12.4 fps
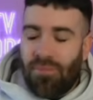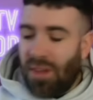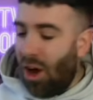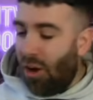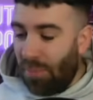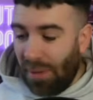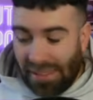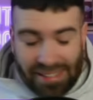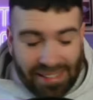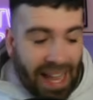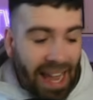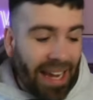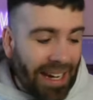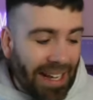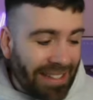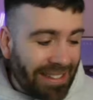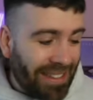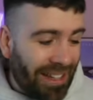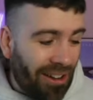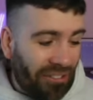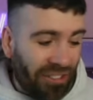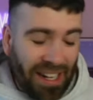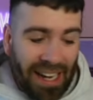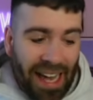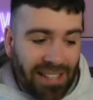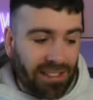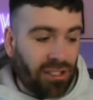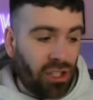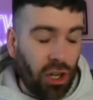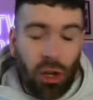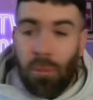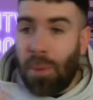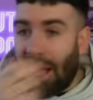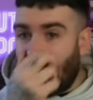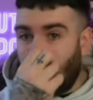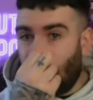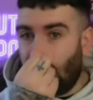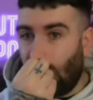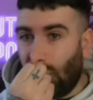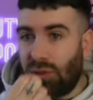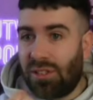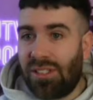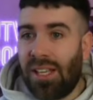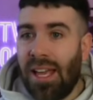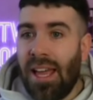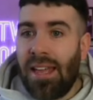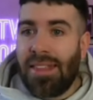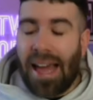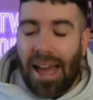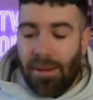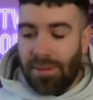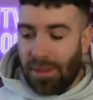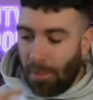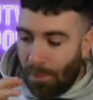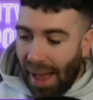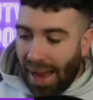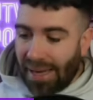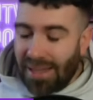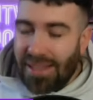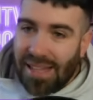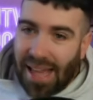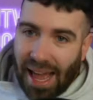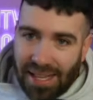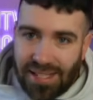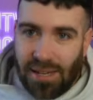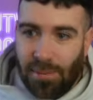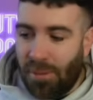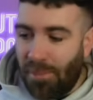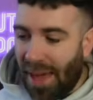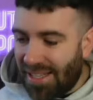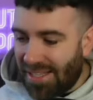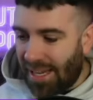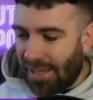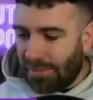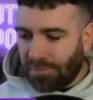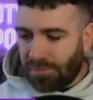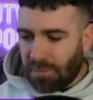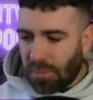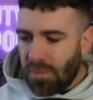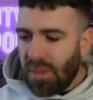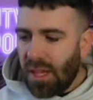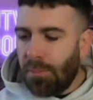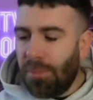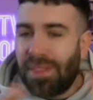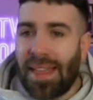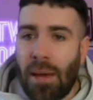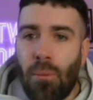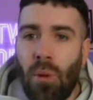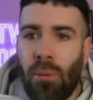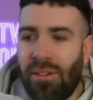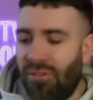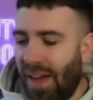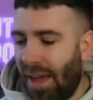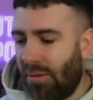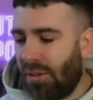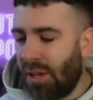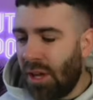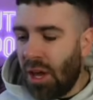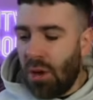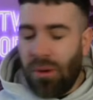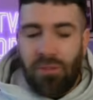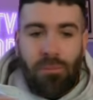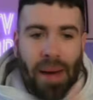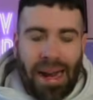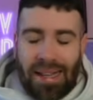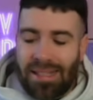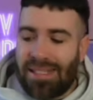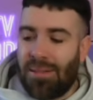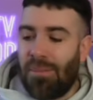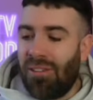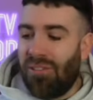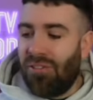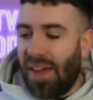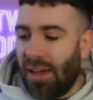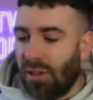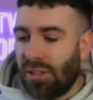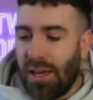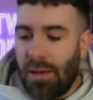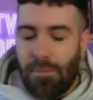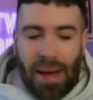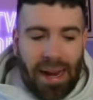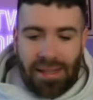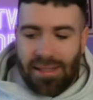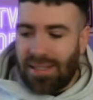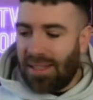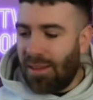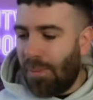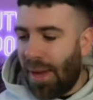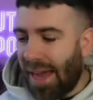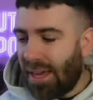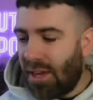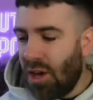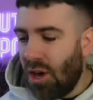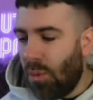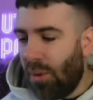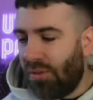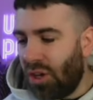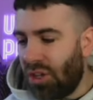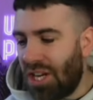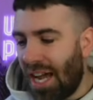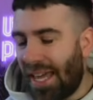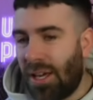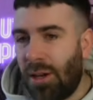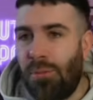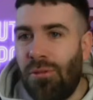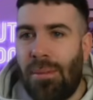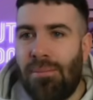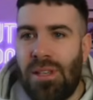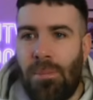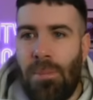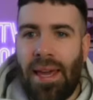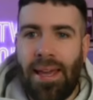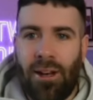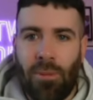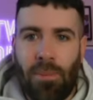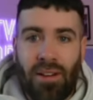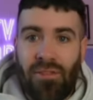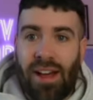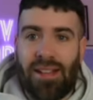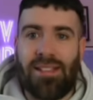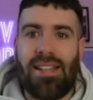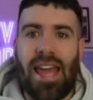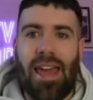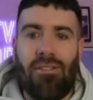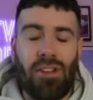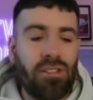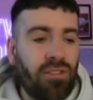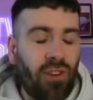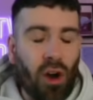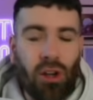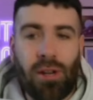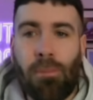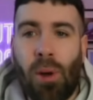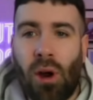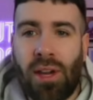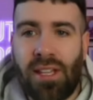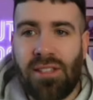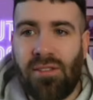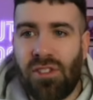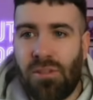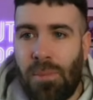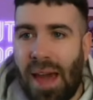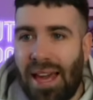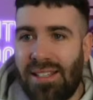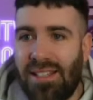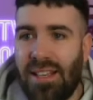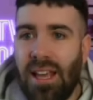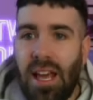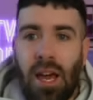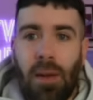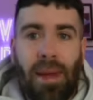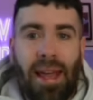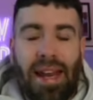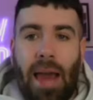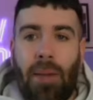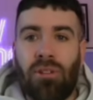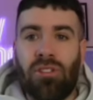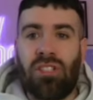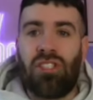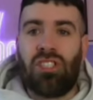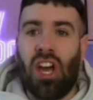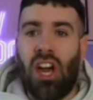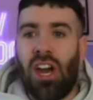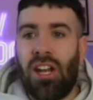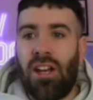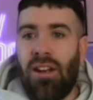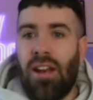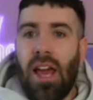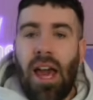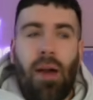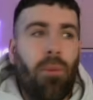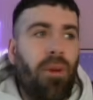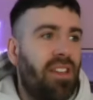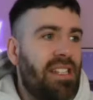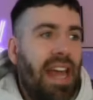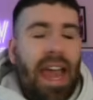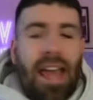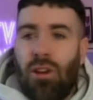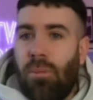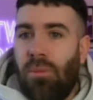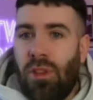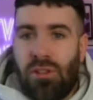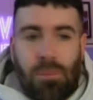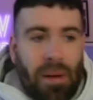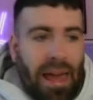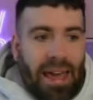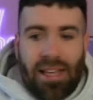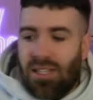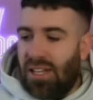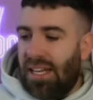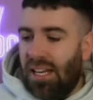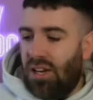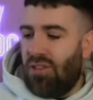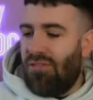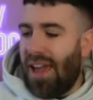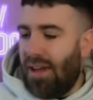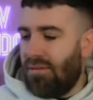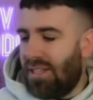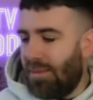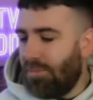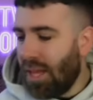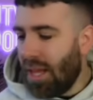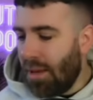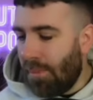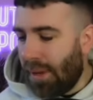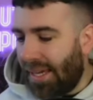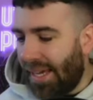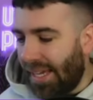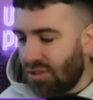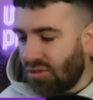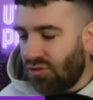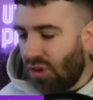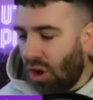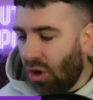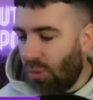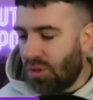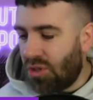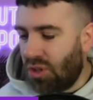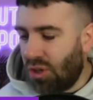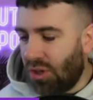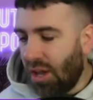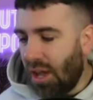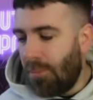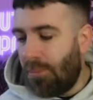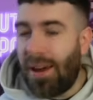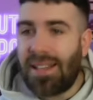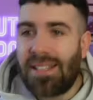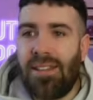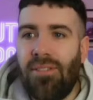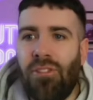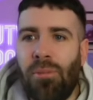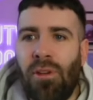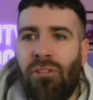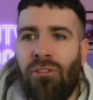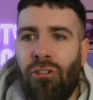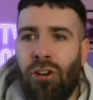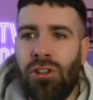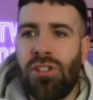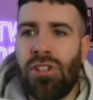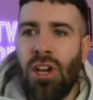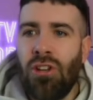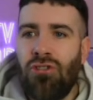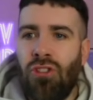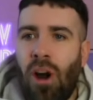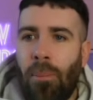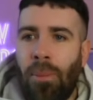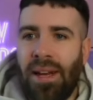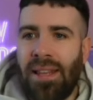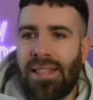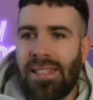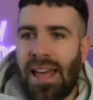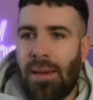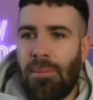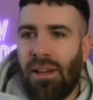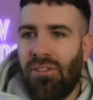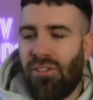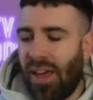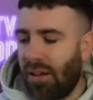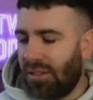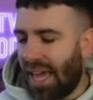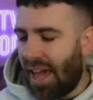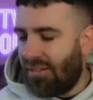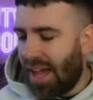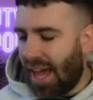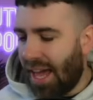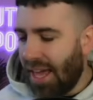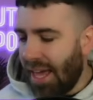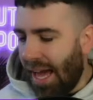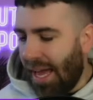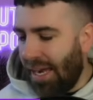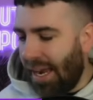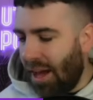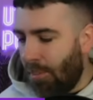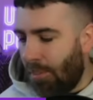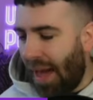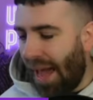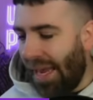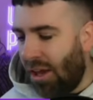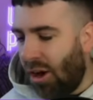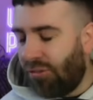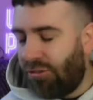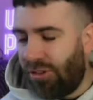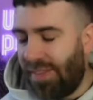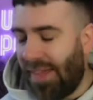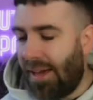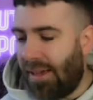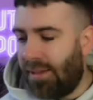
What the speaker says: I've been saying it for the last two bad results that the balance has to be better. But then what we found, we've balance in midfield, balance at the back. We've got Jacob Ramsey picking up advanced areas, finding pockets of space, being able to turn and with his head up, there's players in and around him. McGinn's role was good, pressing from the front, dropping into that midfield area, and Leon Bailey offering that,